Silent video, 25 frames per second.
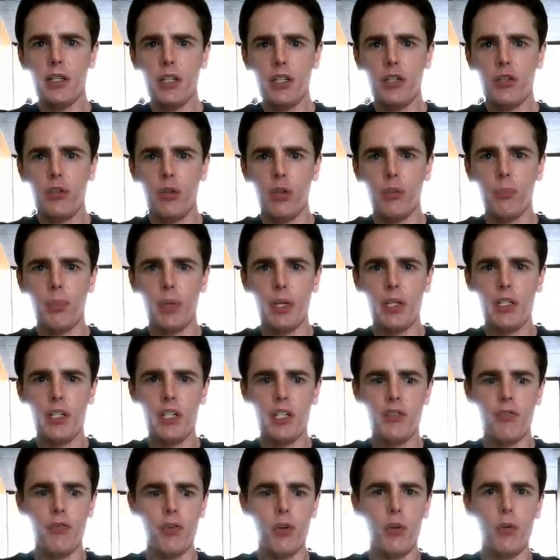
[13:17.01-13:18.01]
let's talk
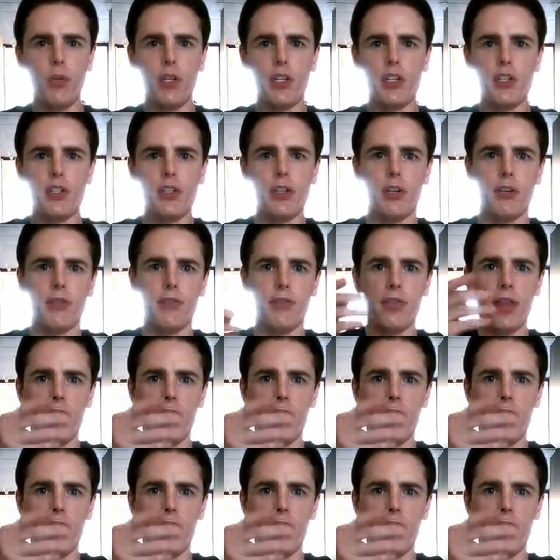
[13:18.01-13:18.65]
prices for all this stuff.